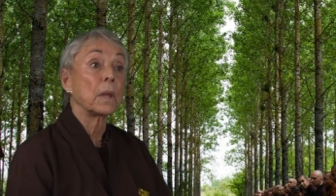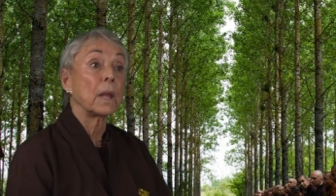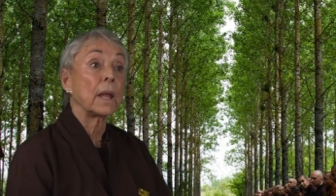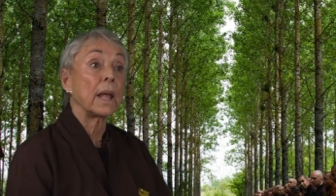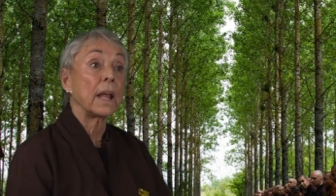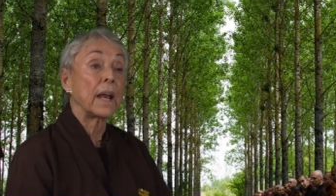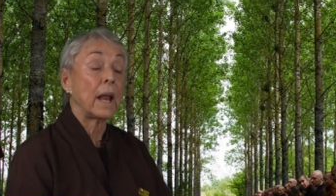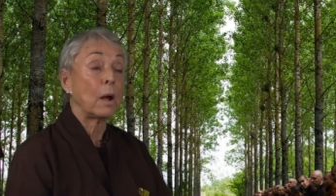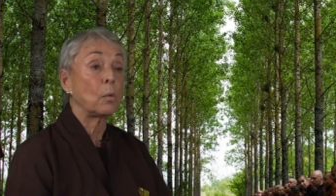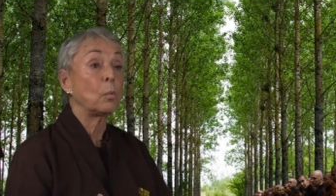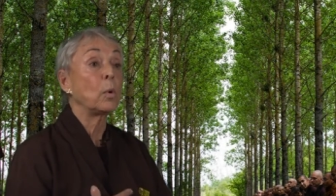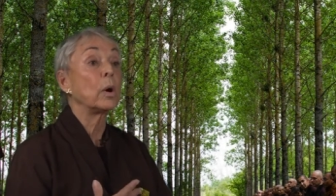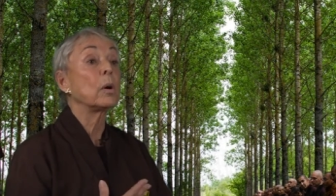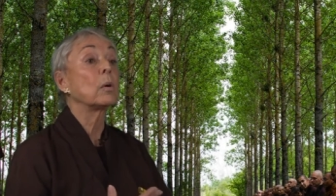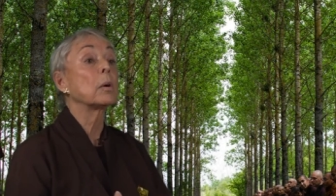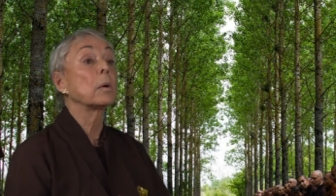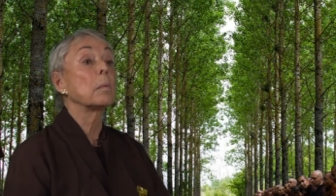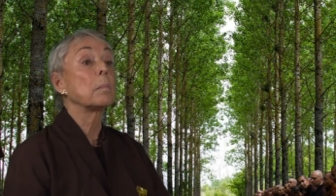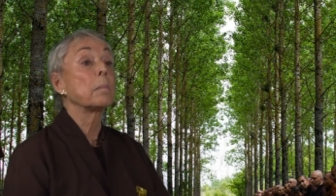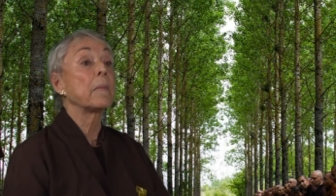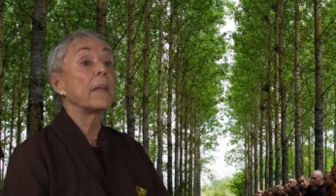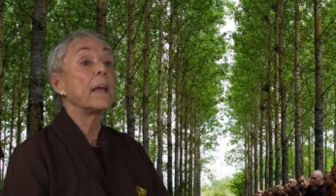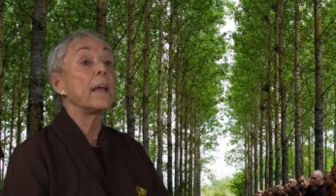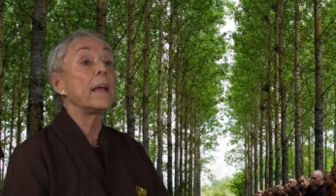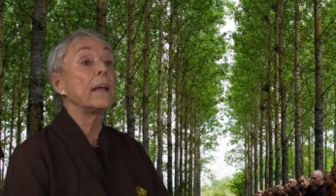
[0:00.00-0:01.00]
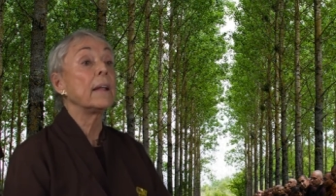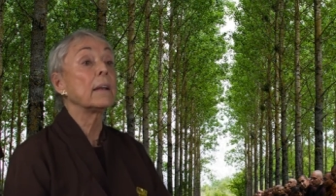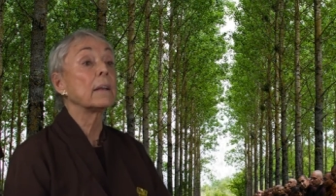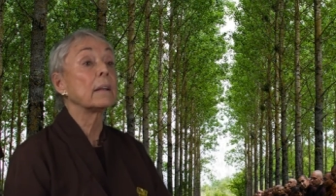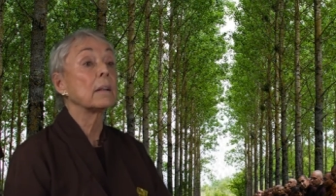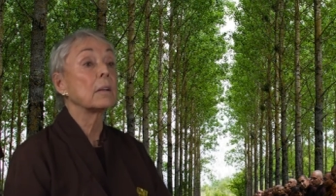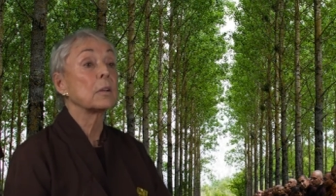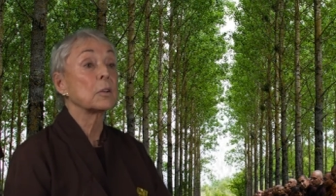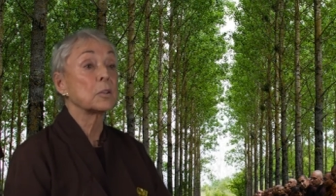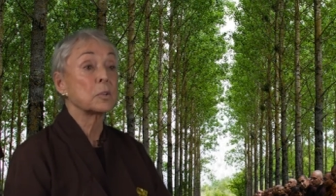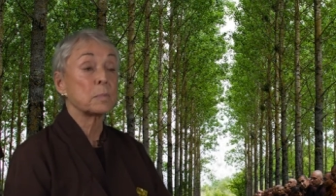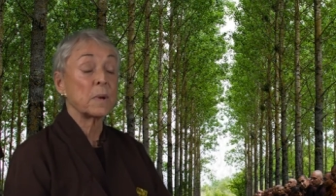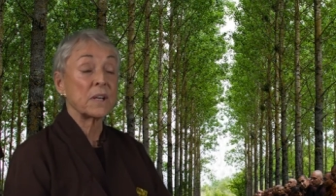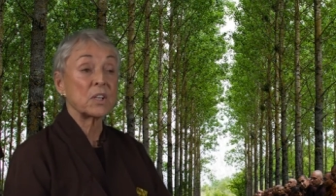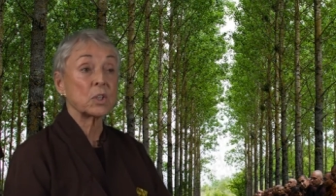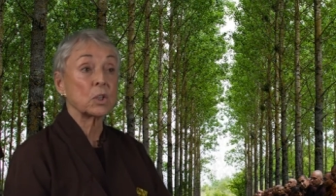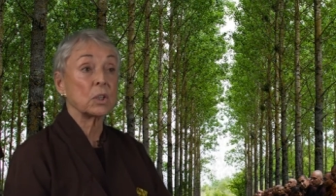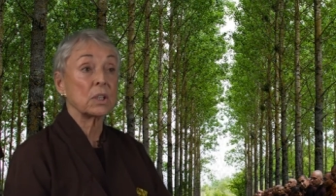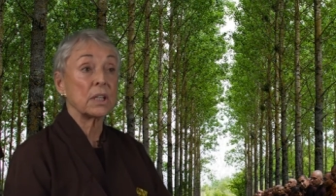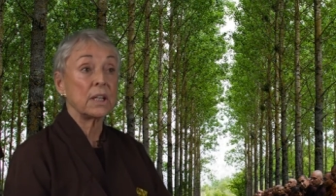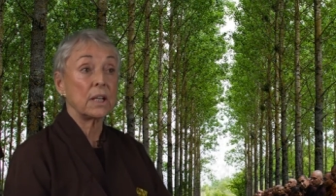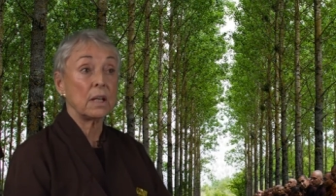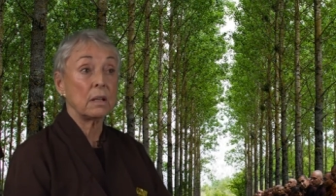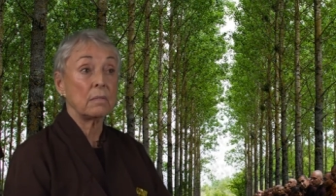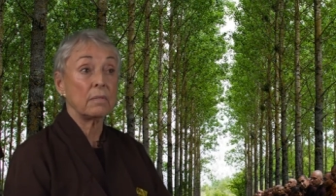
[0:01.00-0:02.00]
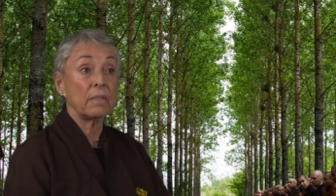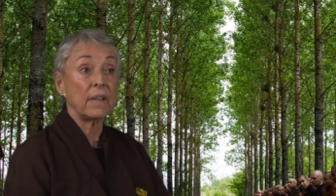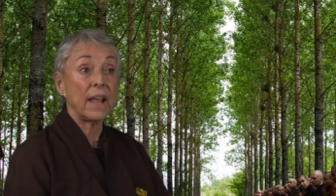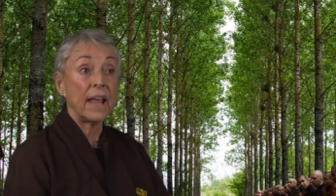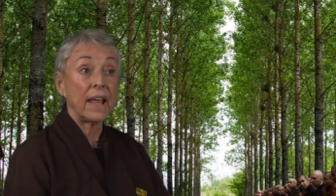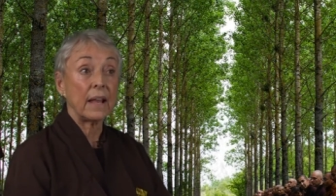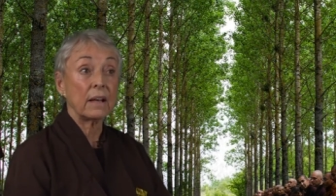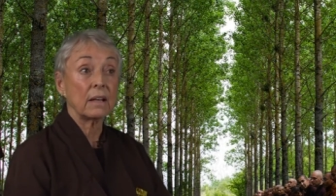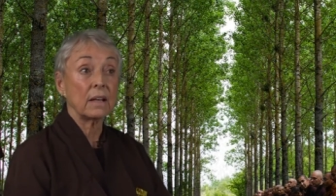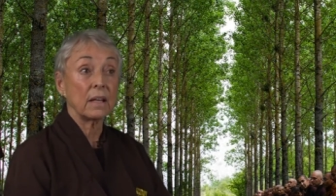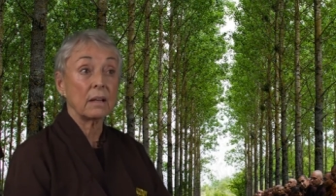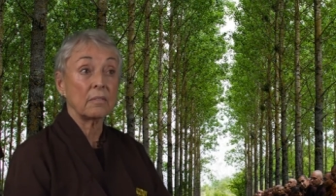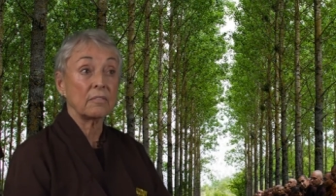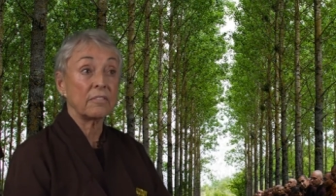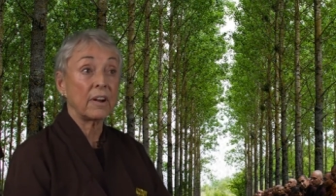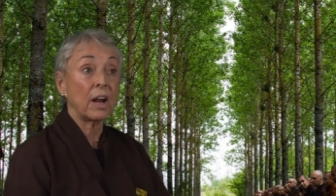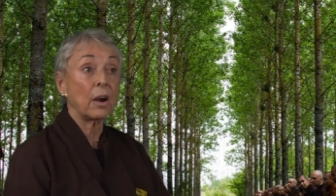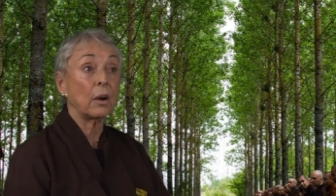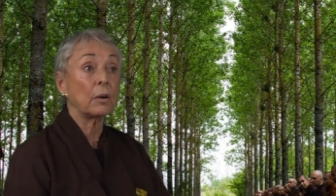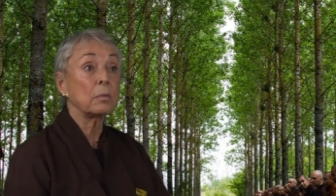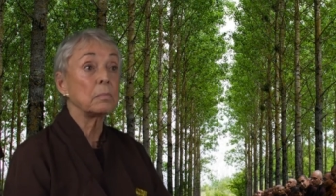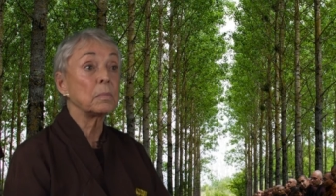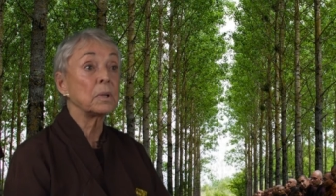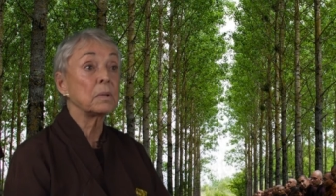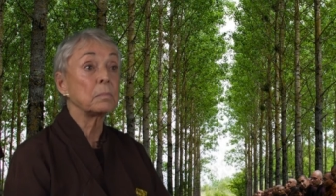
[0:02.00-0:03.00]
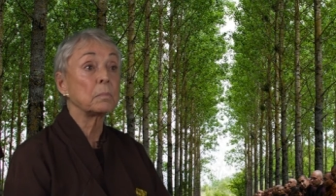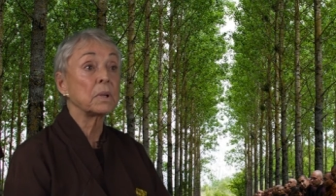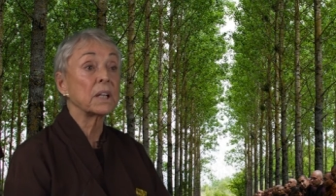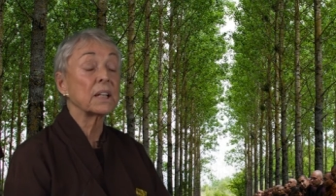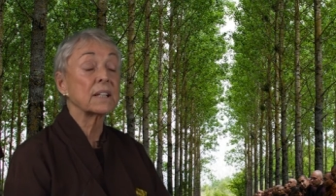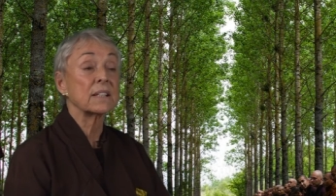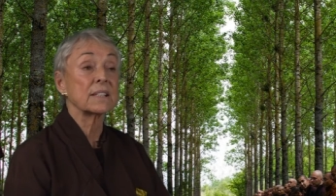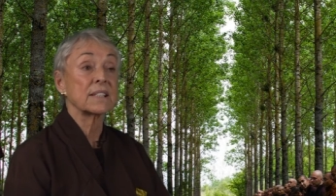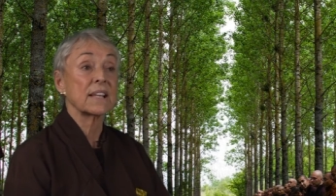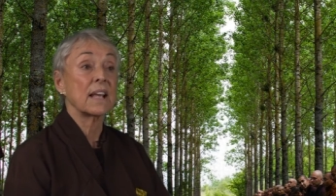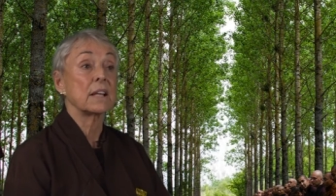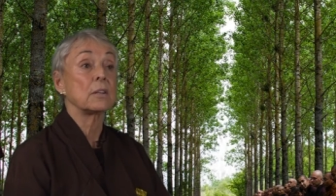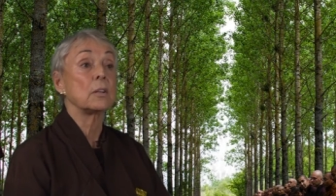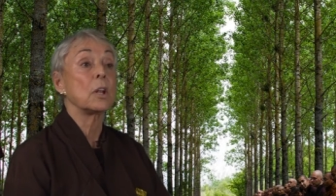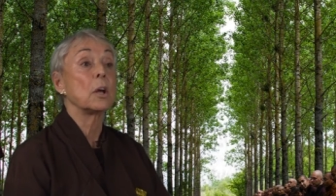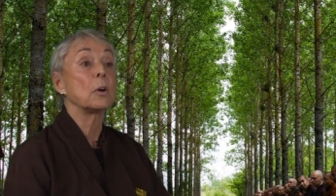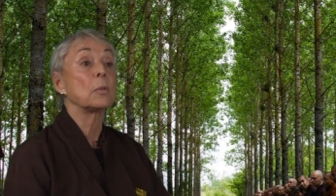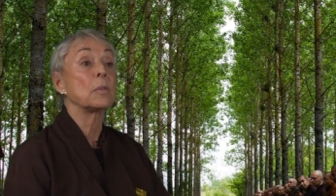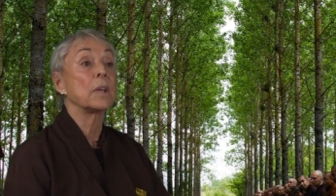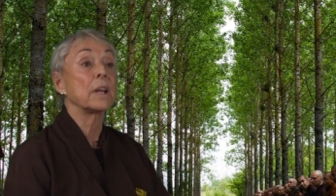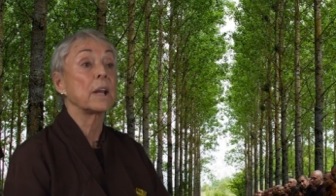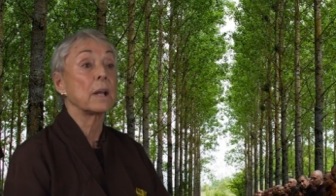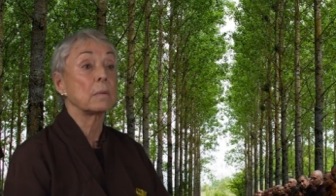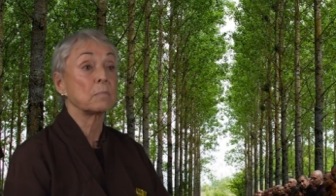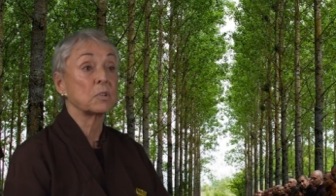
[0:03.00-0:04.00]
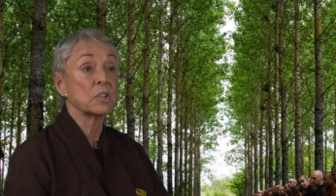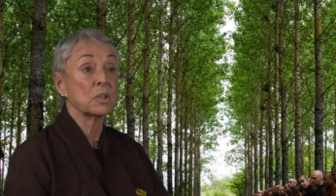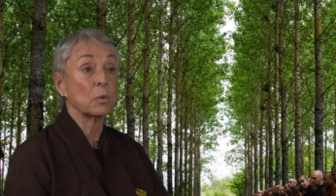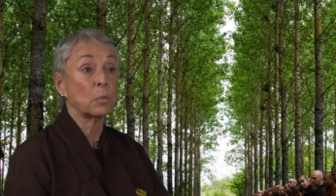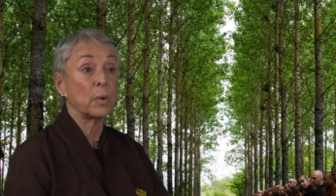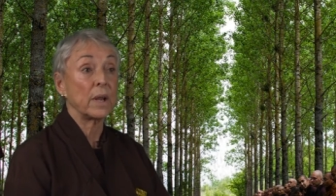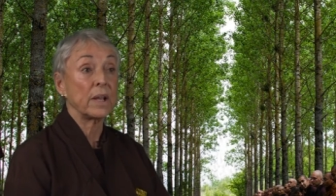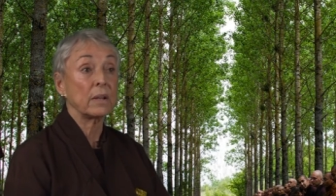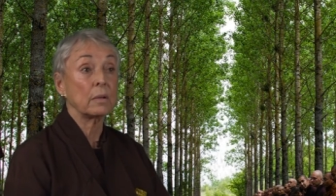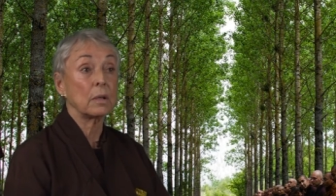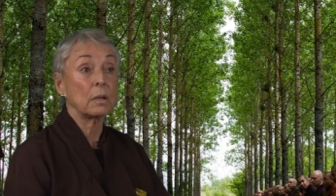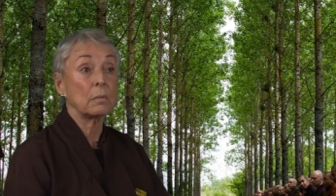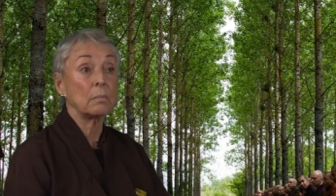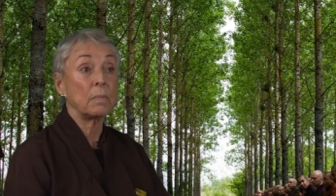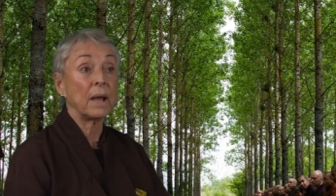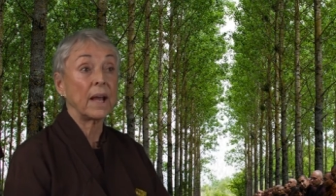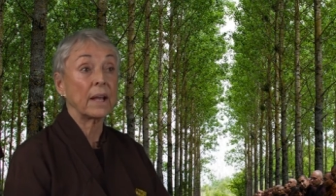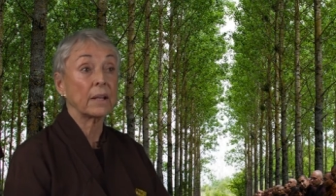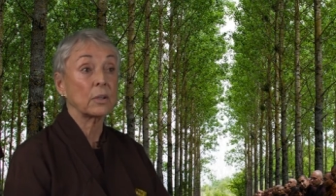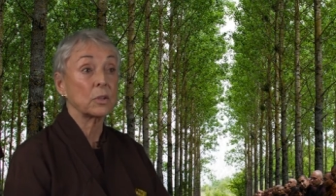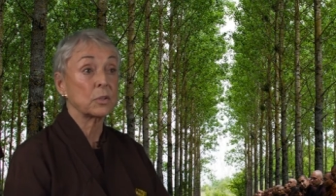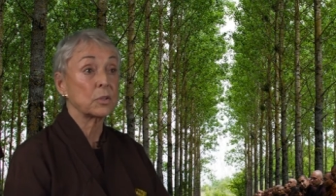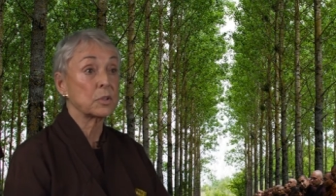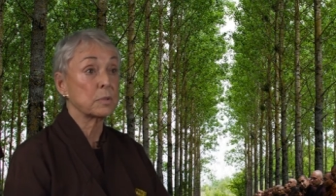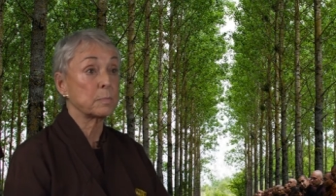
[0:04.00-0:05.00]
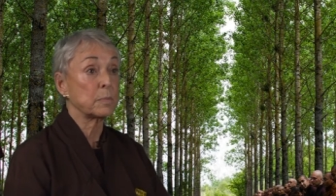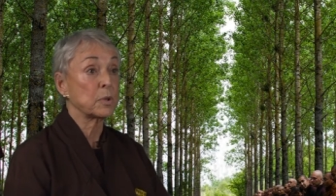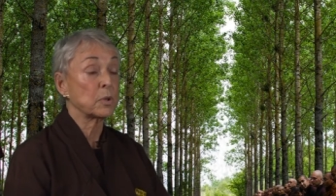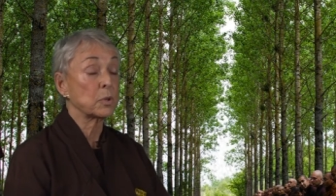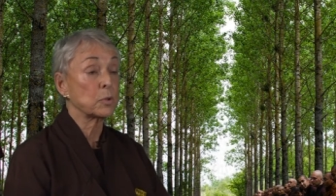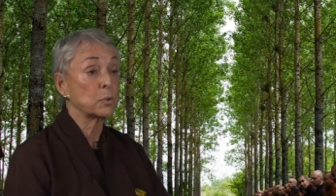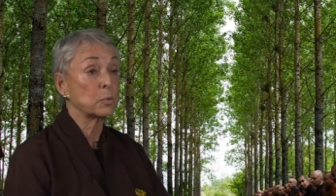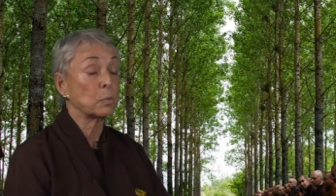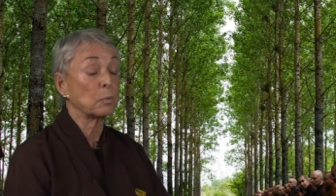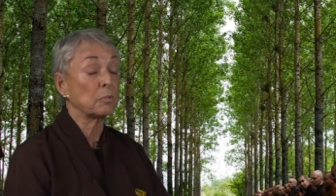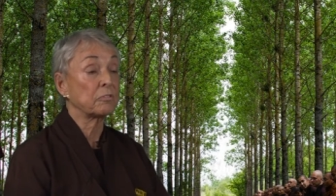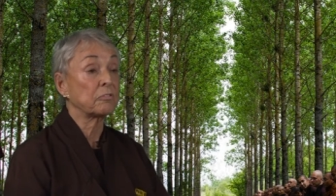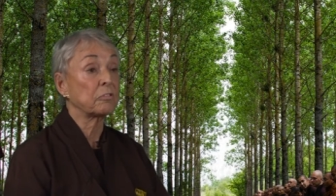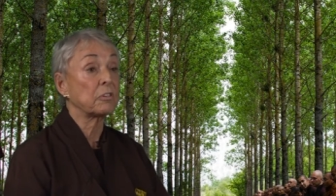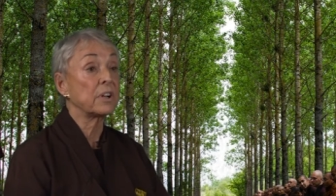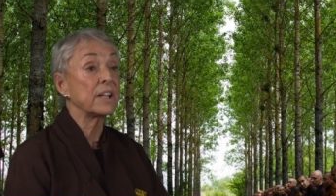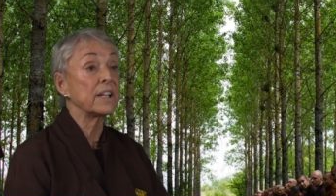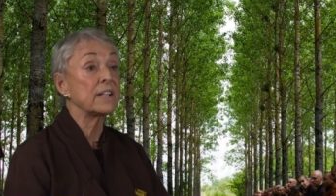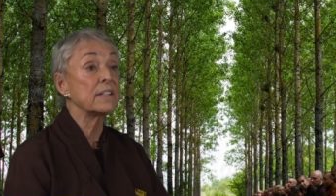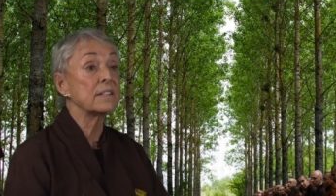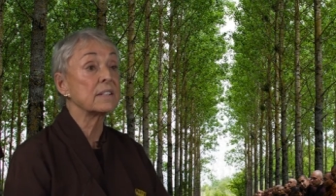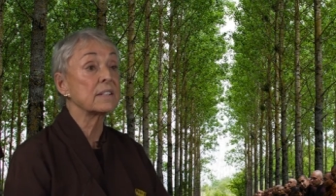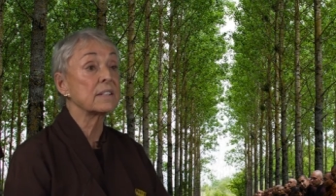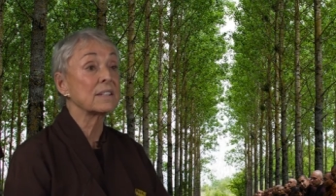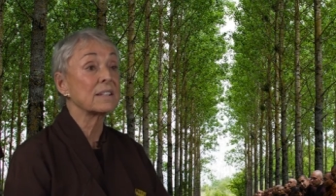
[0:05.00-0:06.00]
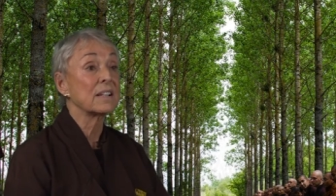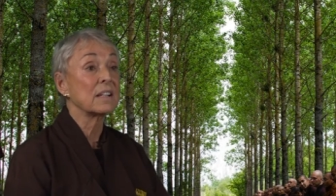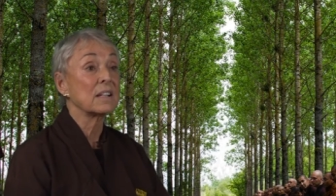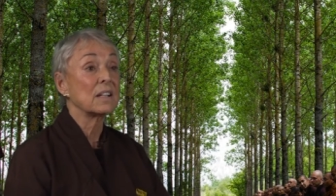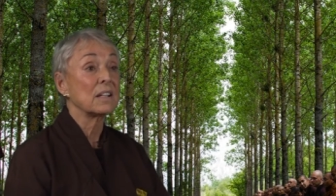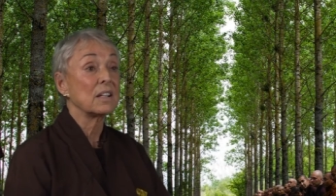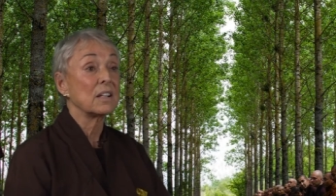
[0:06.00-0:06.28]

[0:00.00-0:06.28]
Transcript: and I welcome that, especially in that environment, because I know that I'm surrounded by good spiritual friends